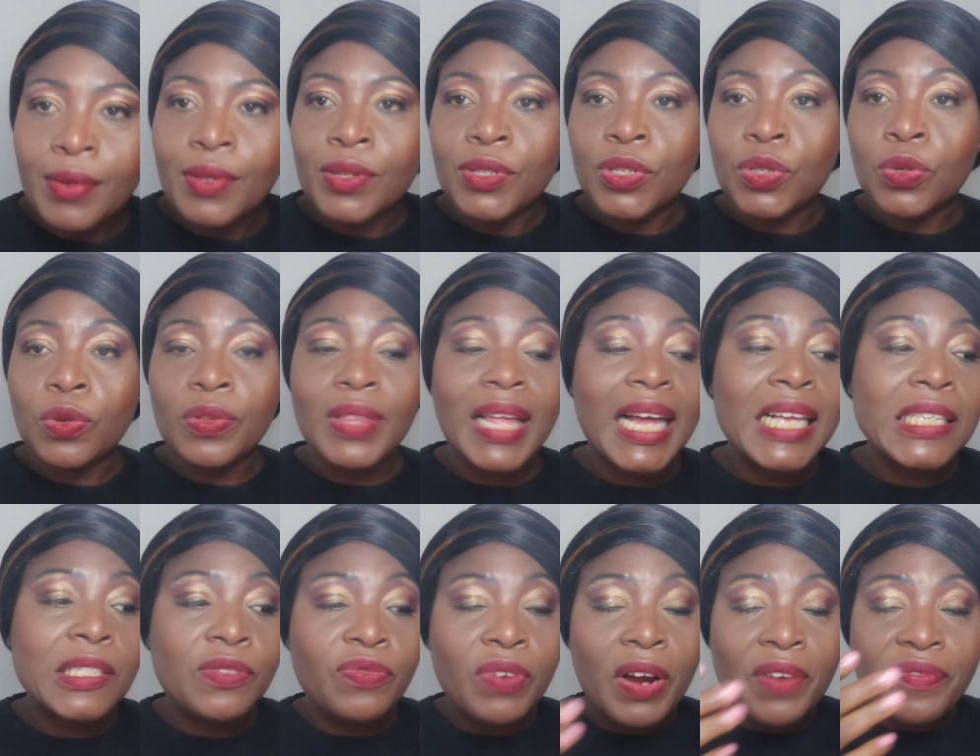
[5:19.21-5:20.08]
so that
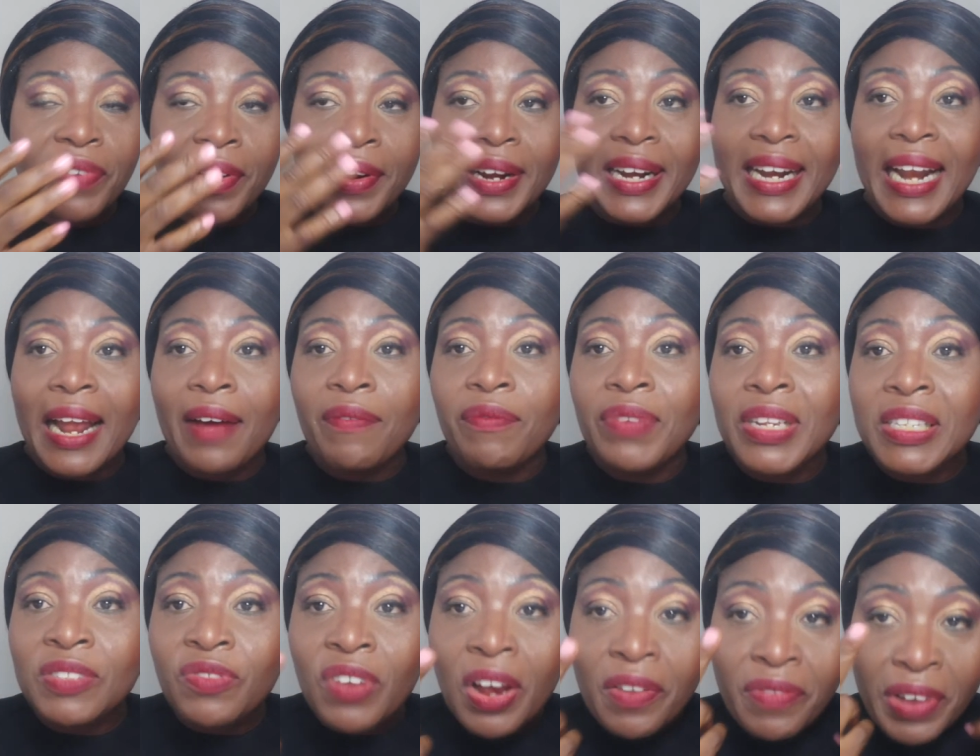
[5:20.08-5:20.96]
is very very lovely
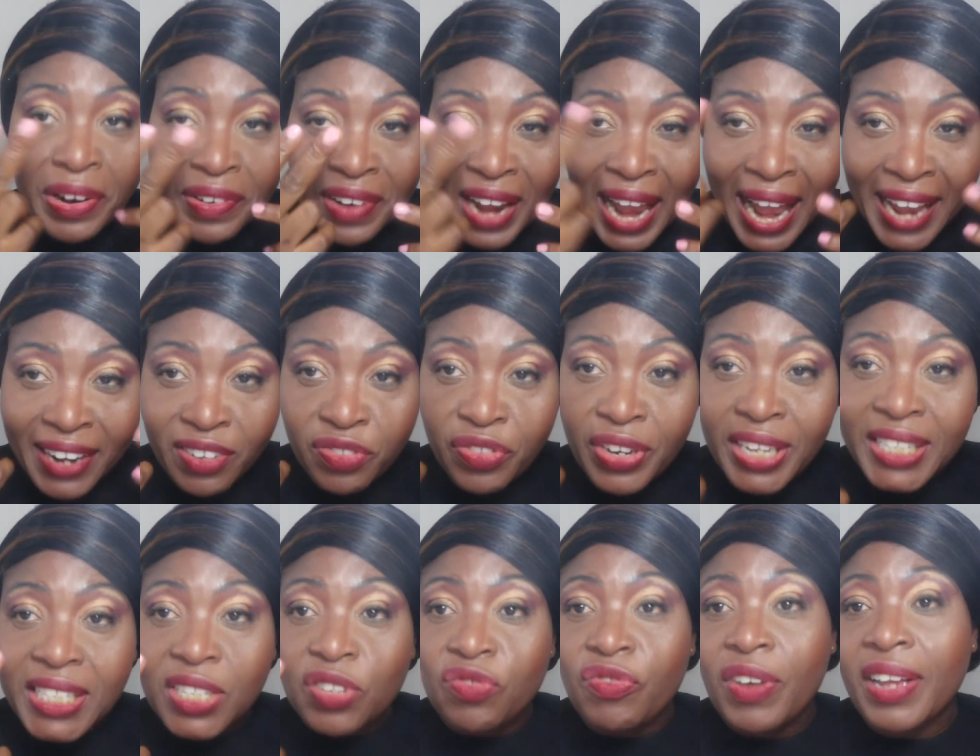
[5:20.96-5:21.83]
it's very very
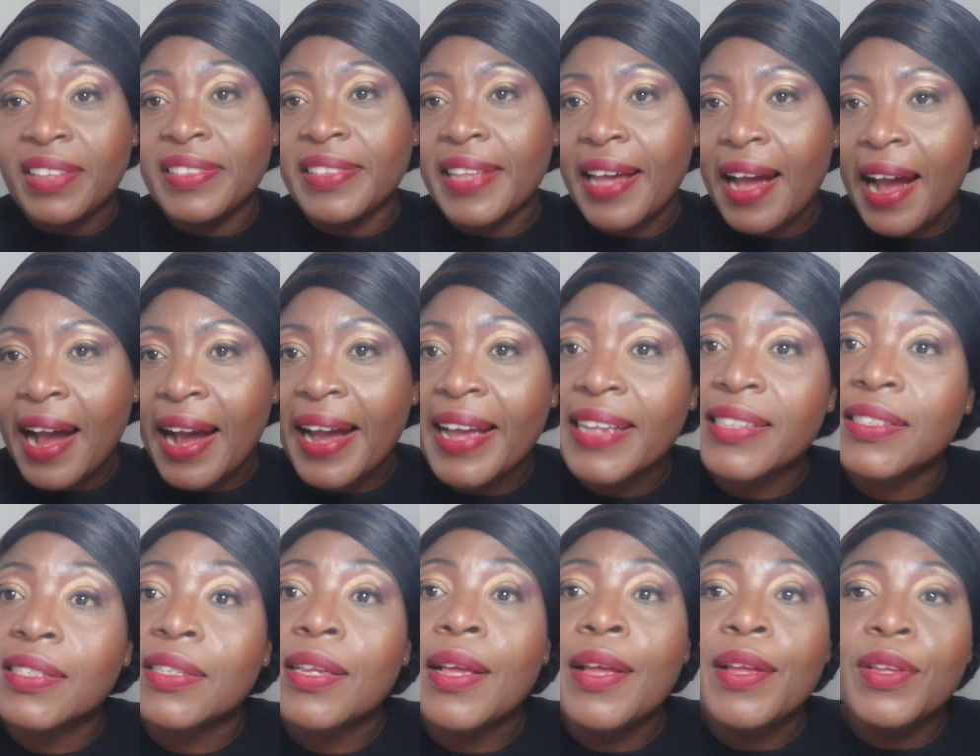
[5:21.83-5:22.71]
hydrating around the
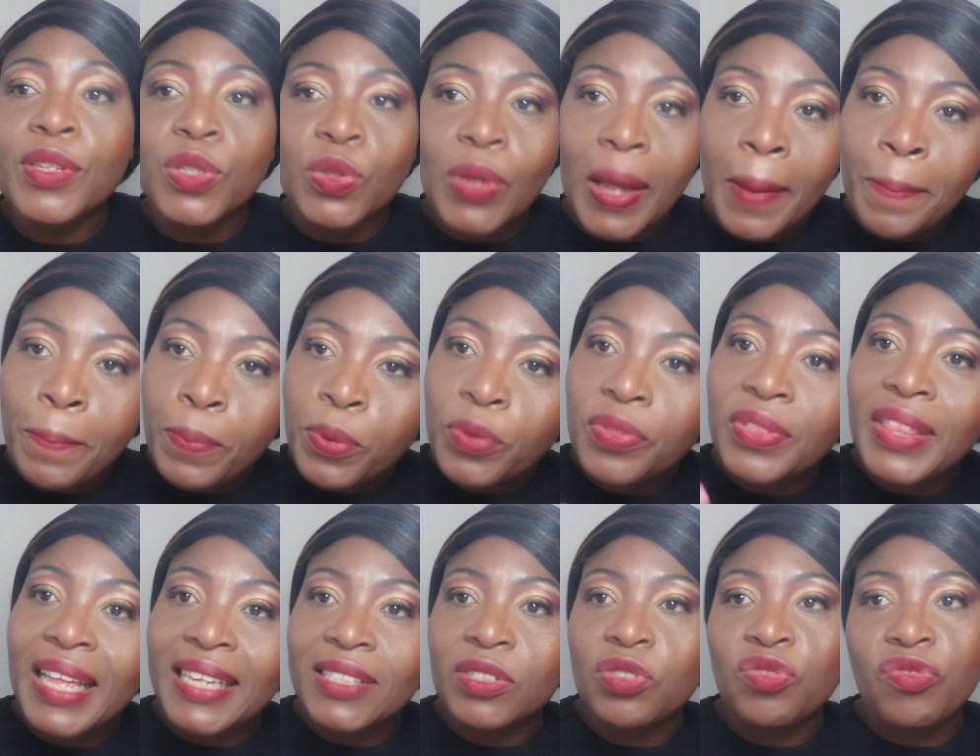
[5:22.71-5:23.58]
eyes so i put
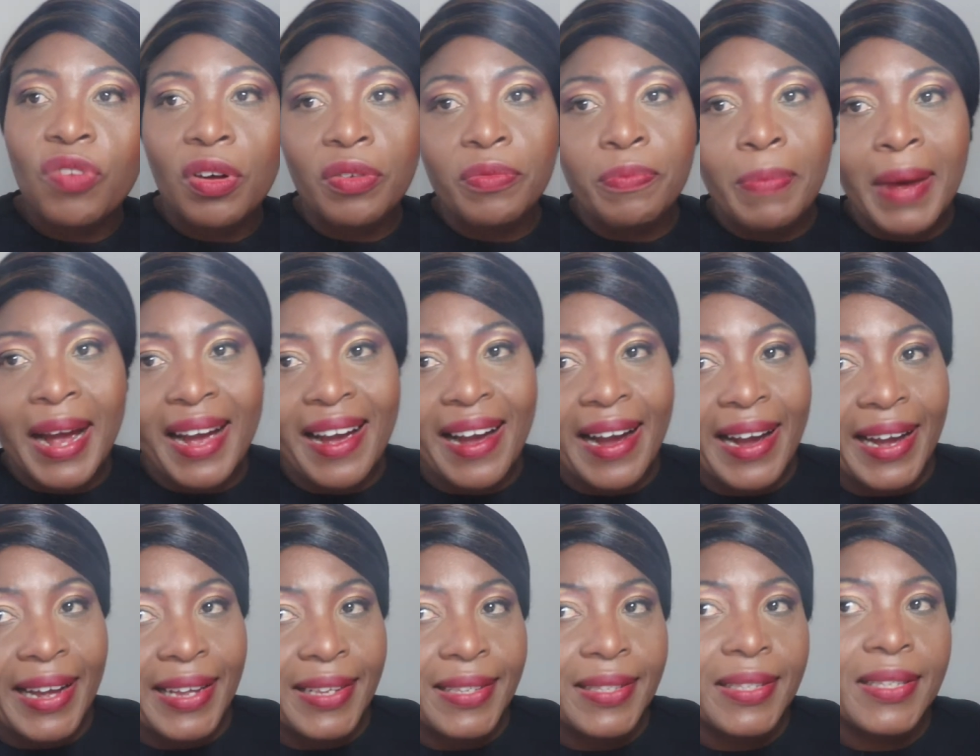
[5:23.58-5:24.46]
that around my eyes